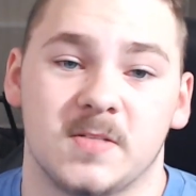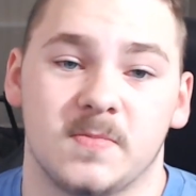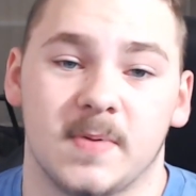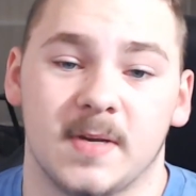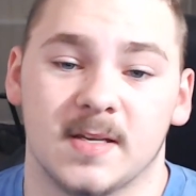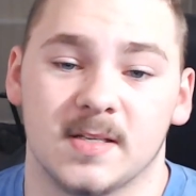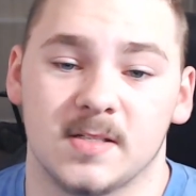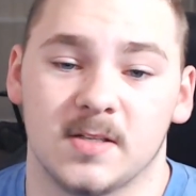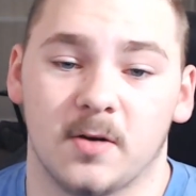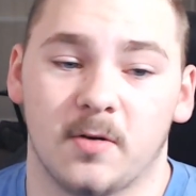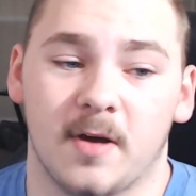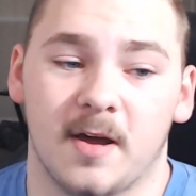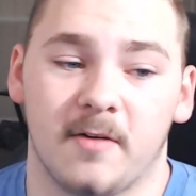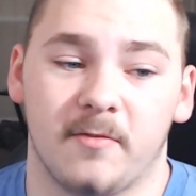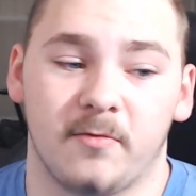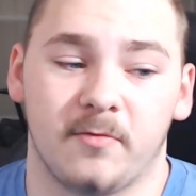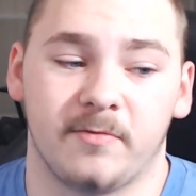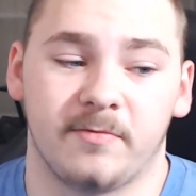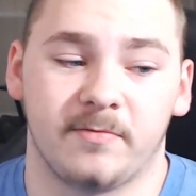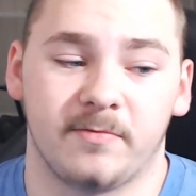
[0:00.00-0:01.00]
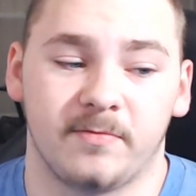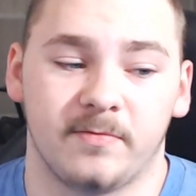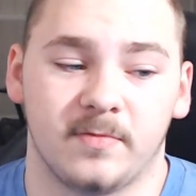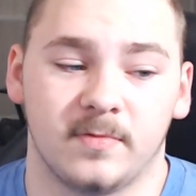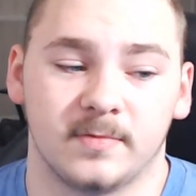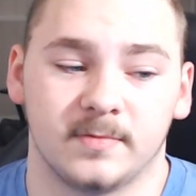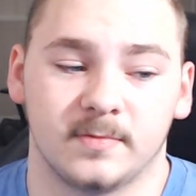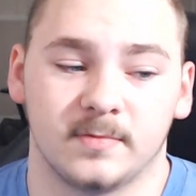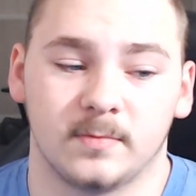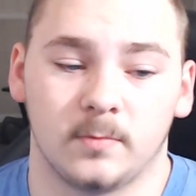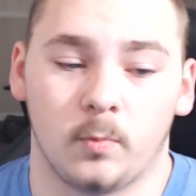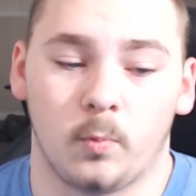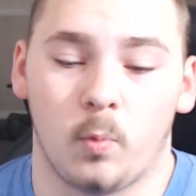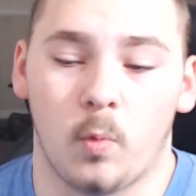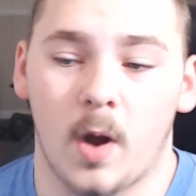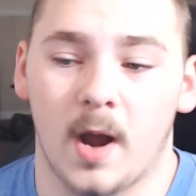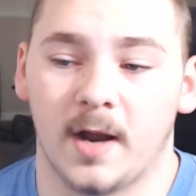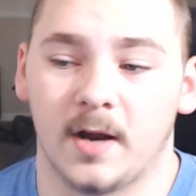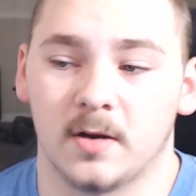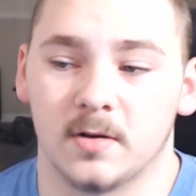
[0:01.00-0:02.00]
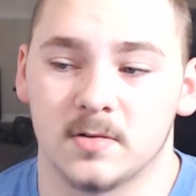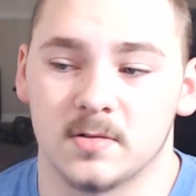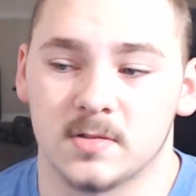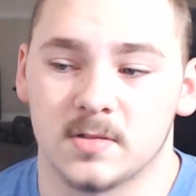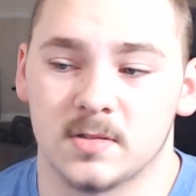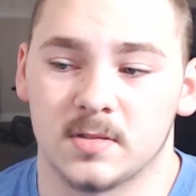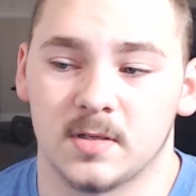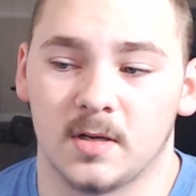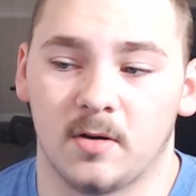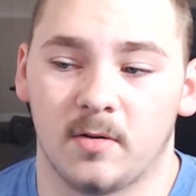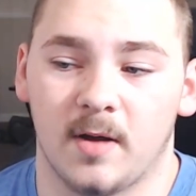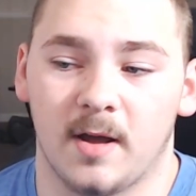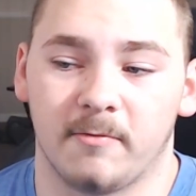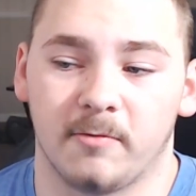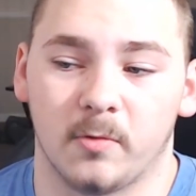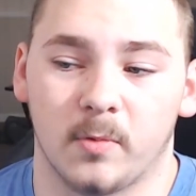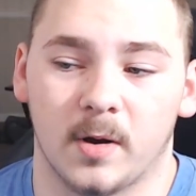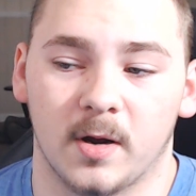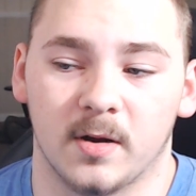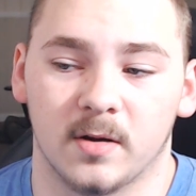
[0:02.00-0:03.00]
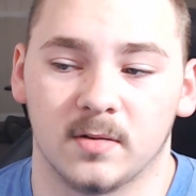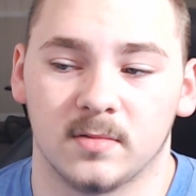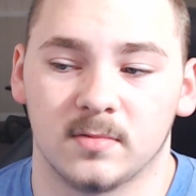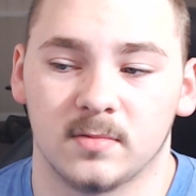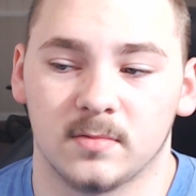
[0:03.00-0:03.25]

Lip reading: because you don't have wires, everywhere.